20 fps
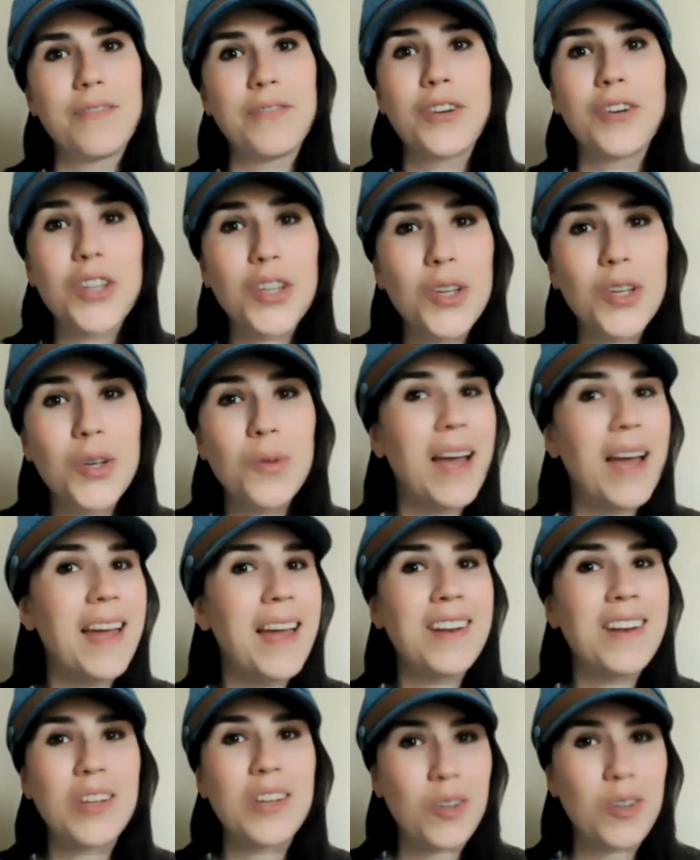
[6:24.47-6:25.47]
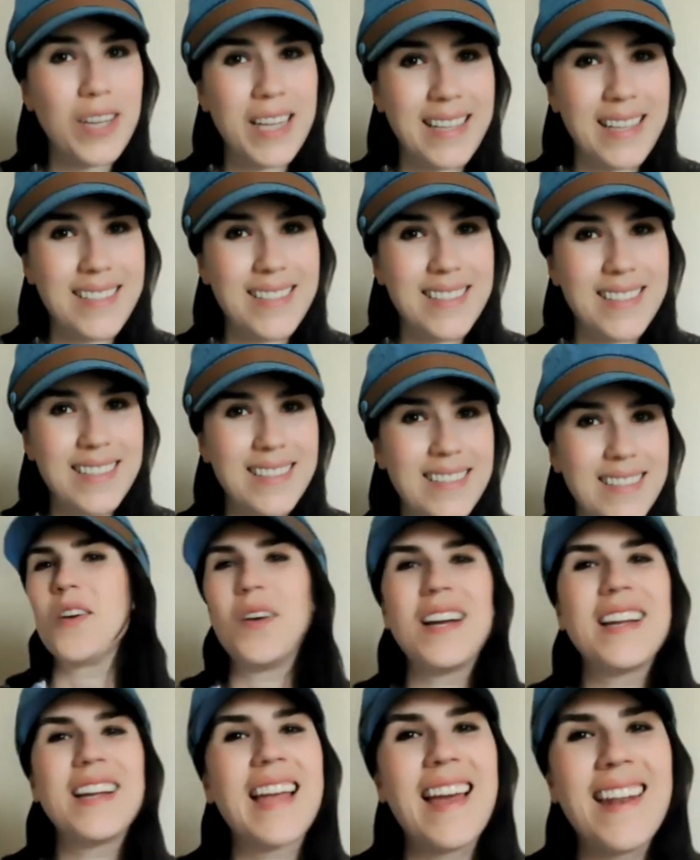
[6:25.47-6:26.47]
you and your kids.
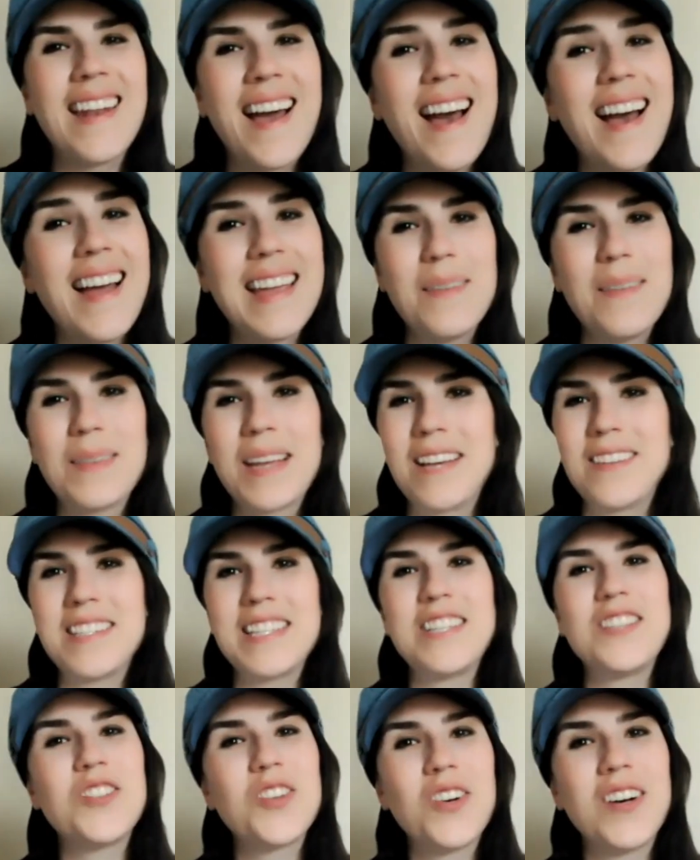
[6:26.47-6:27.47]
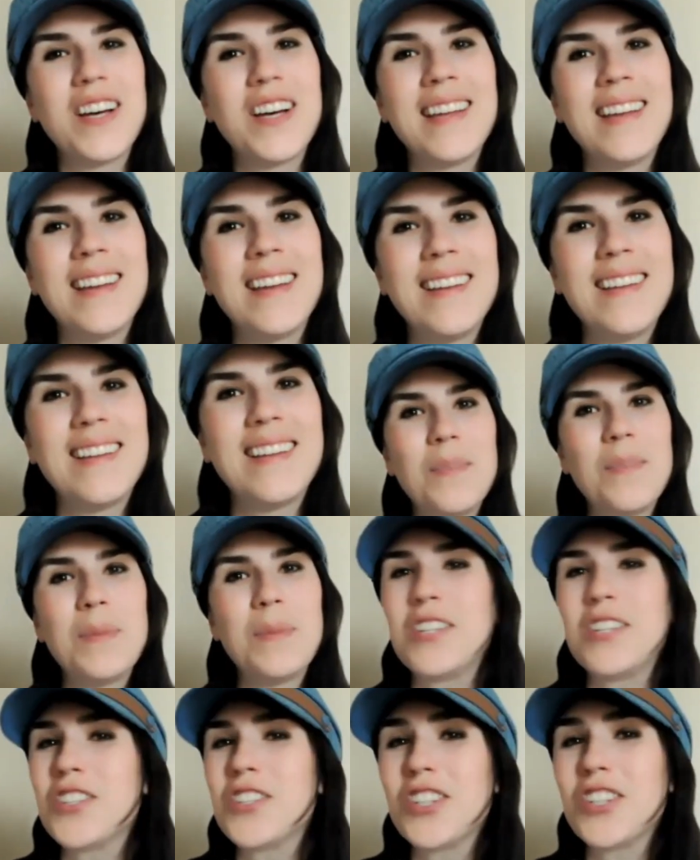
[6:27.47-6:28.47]
So again, I am Kelsey Joy.
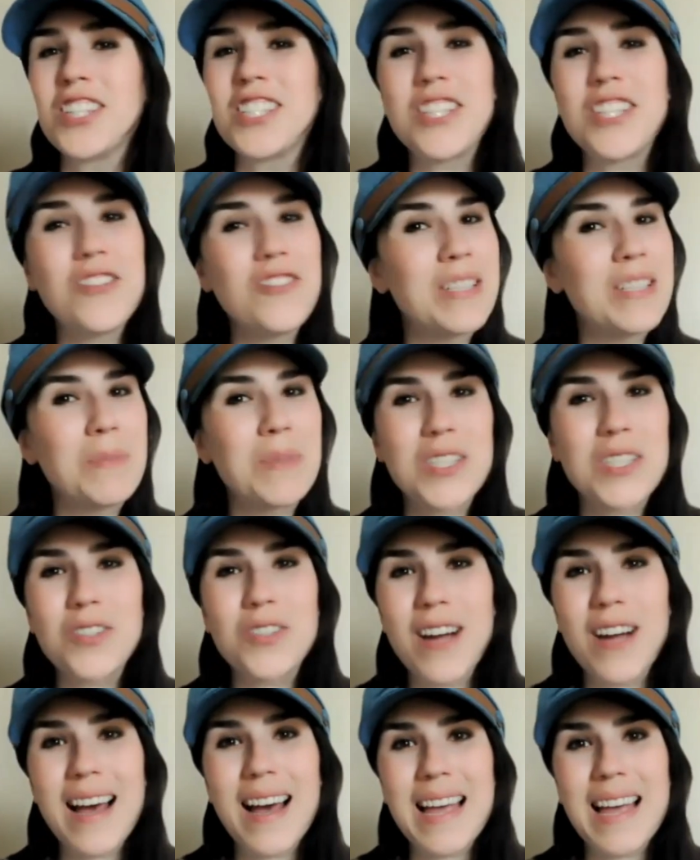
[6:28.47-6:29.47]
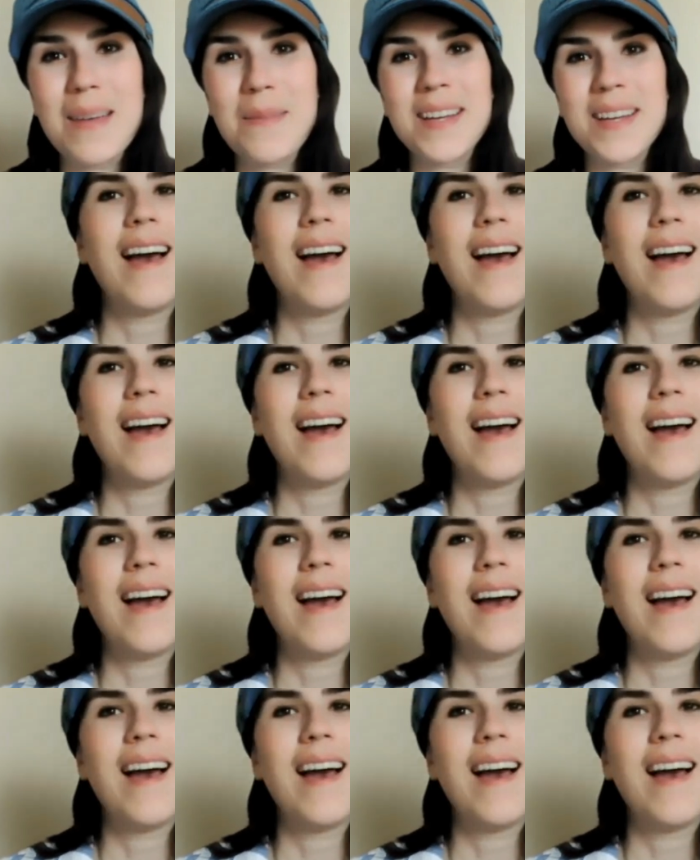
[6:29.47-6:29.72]
Be sure to subscribe.